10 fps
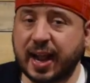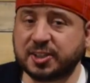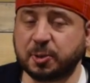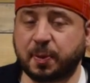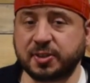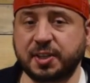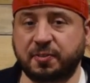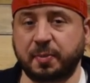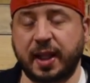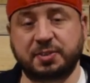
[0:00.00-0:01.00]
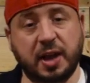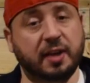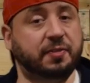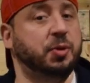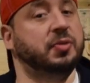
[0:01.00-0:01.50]
guys, so personally for me, I've tried
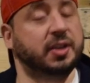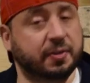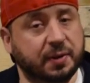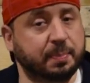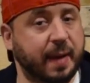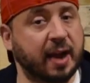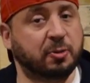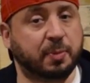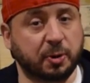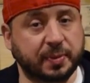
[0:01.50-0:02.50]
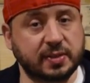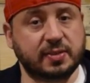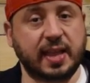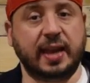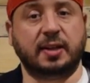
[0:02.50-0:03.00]
a few of the different Barrell
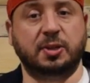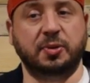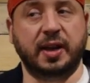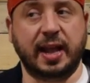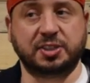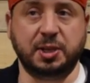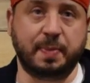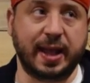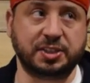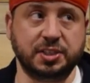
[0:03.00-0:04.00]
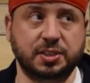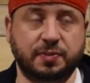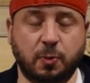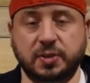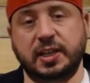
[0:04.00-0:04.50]
bourbons that included actually batches
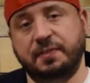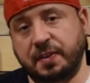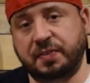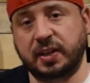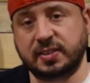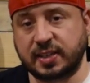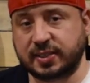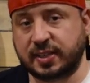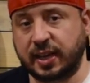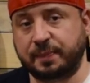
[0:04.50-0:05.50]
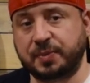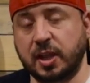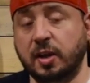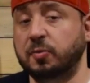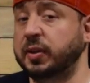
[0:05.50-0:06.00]
14, 15, and 16.
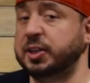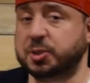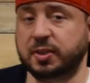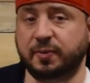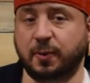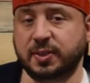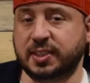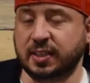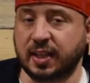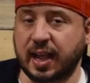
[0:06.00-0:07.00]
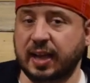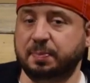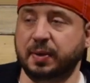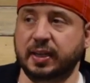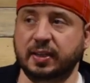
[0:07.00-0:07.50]
Really enjoyed the 14 a
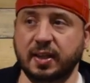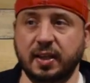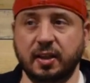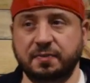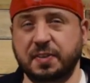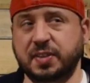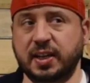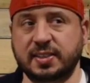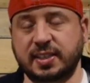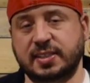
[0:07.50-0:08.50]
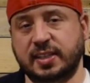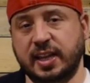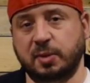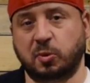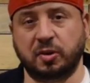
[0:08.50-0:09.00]
lot, but 15 and
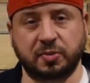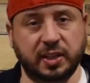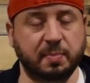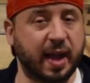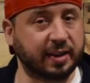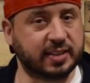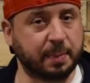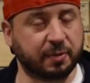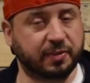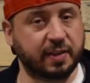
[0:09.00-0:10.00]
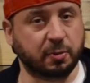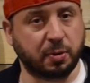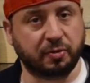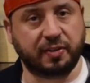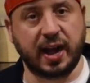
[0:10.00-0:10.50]
16 weren't really my type of flavor
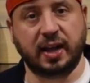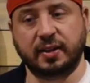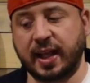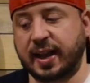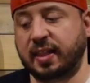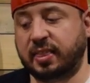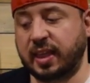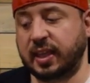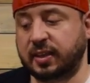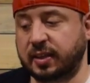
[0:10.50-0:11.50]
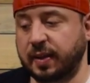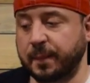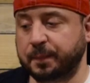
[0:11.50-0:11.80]
profile. And I think